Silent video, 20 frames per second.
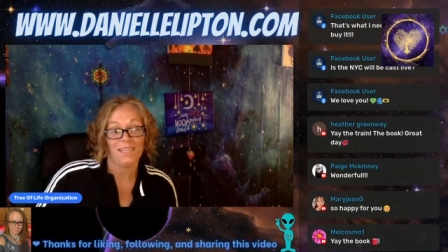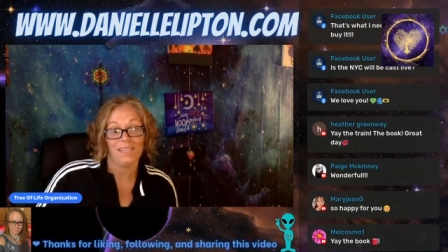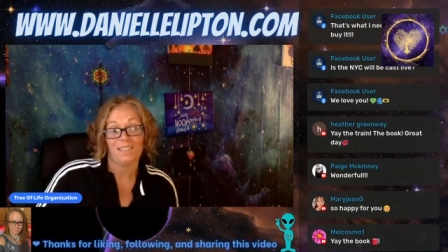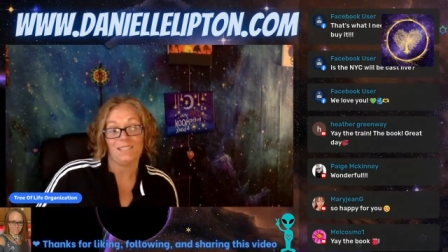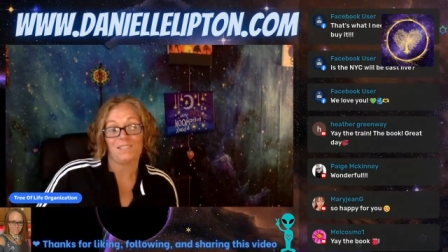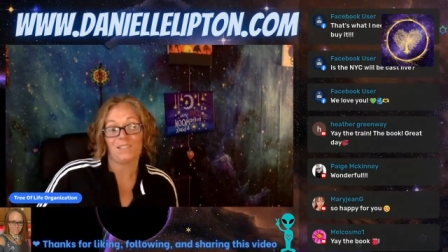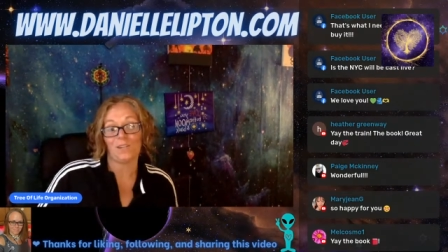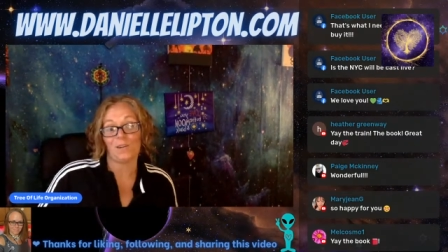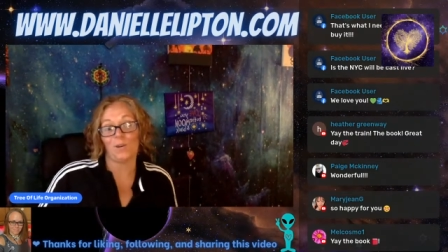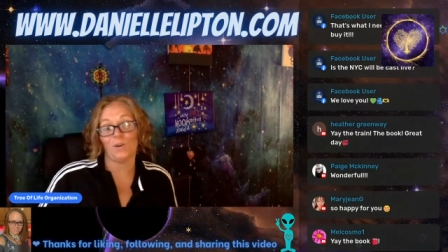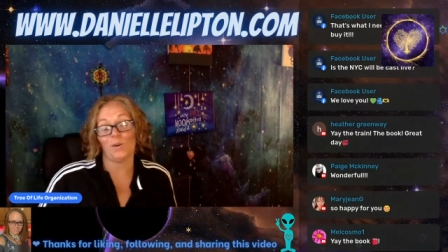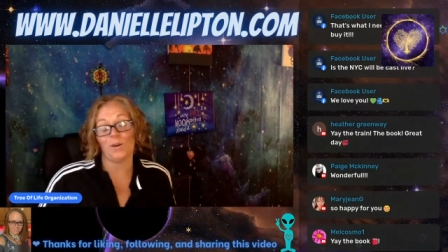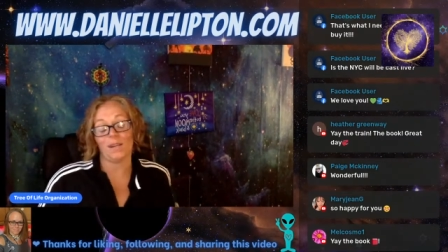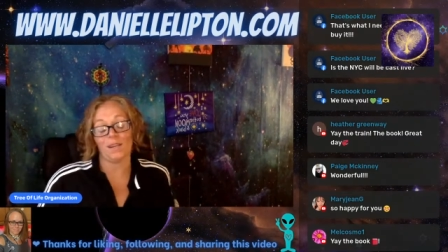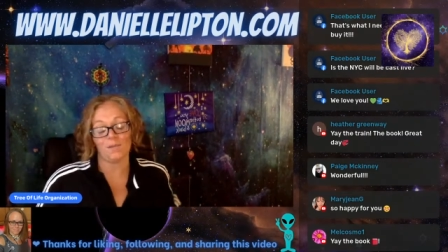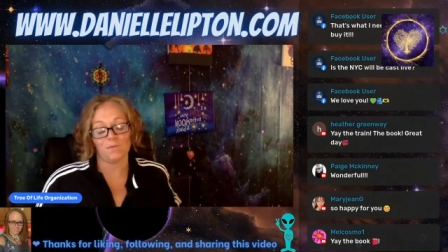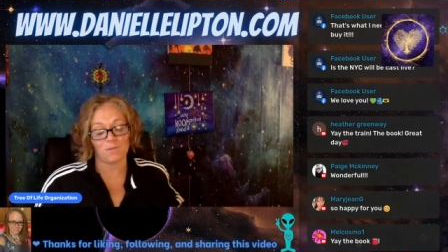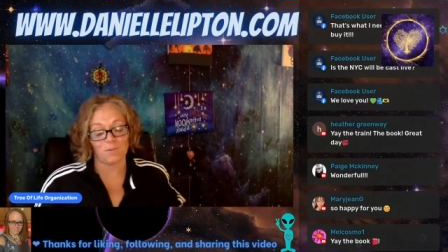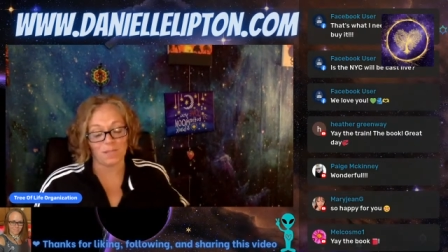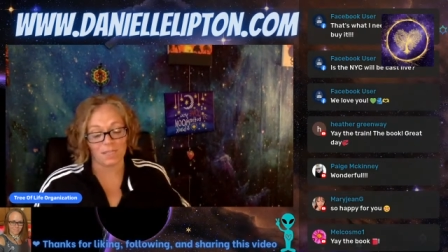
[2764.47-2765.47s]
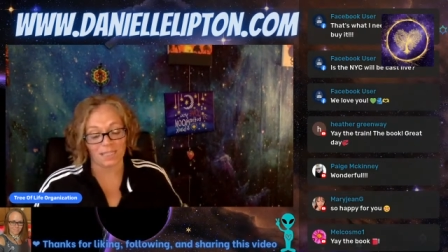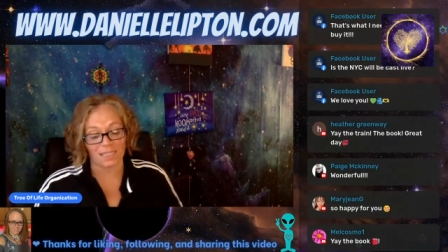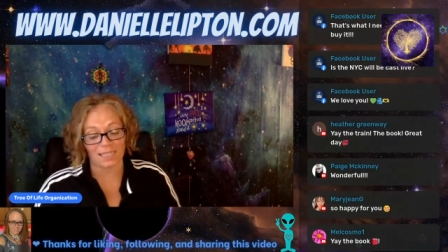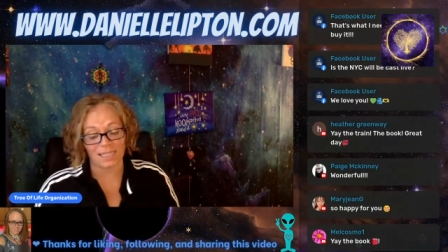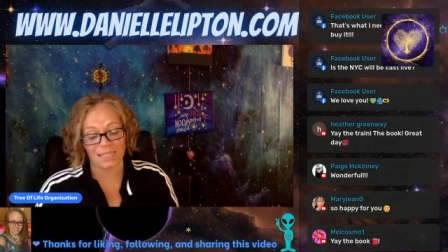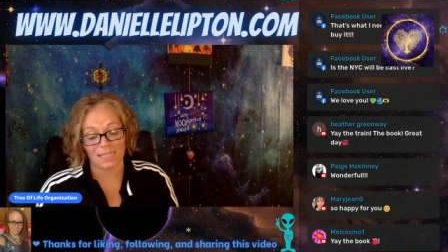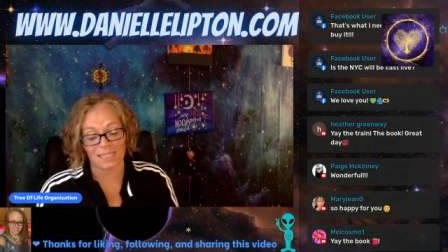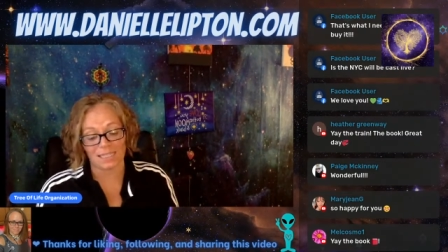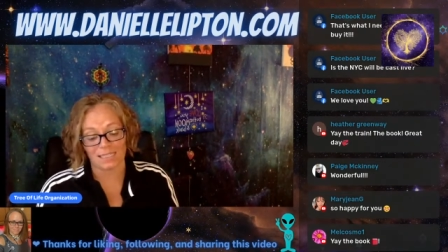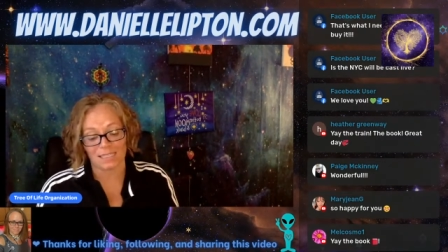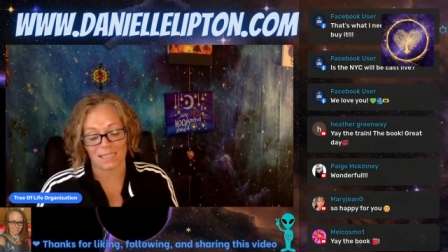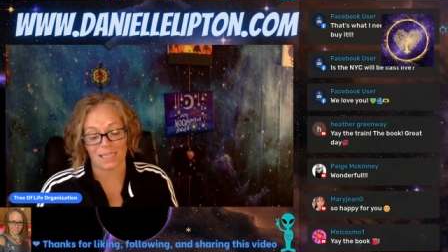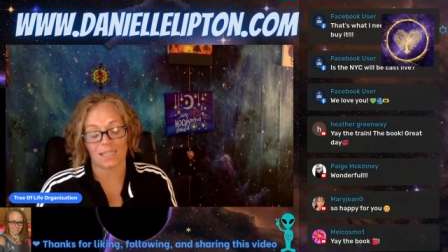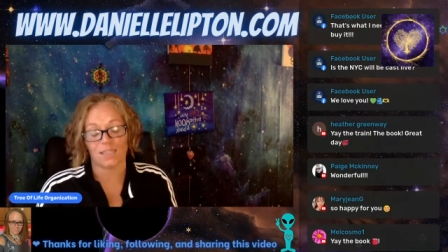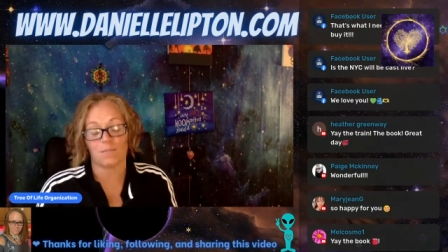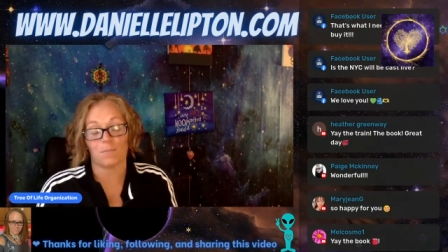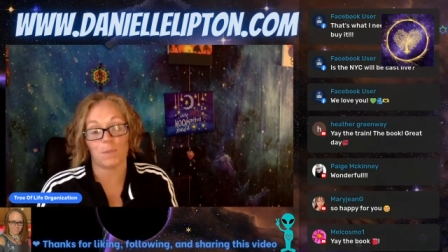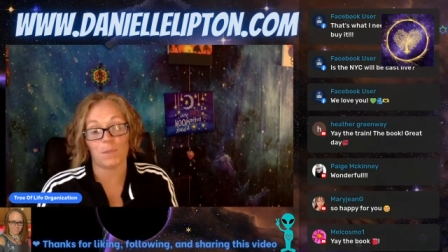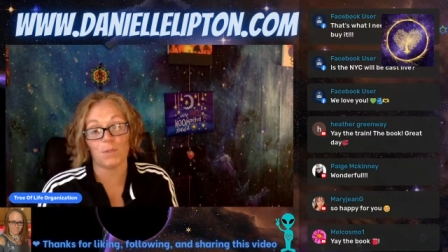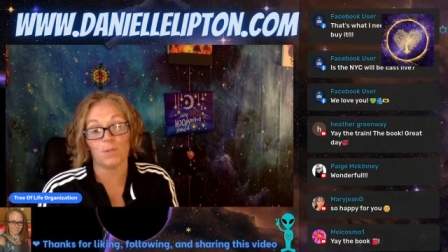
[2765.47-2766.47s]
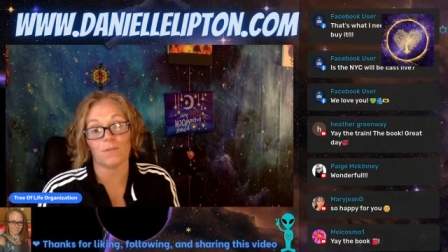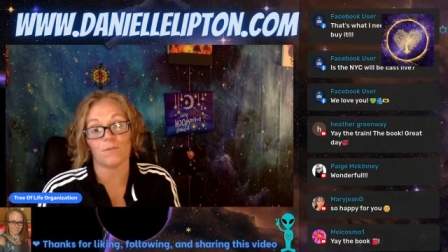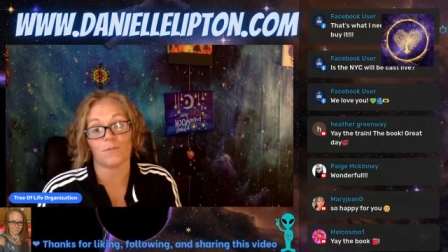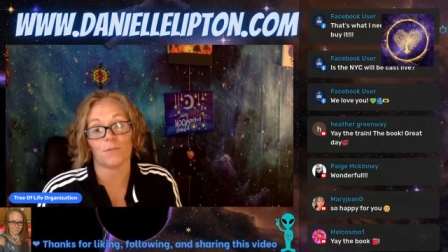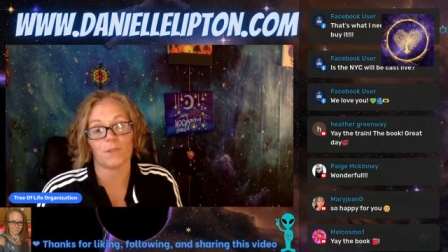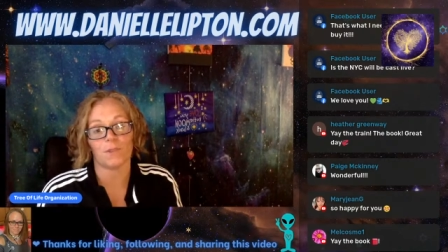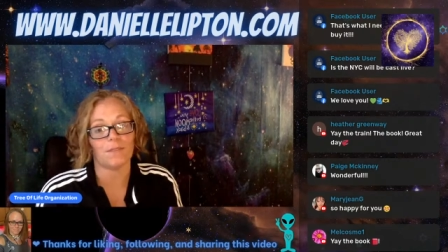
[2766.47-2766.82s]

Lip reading: So it really is, it's beautiful.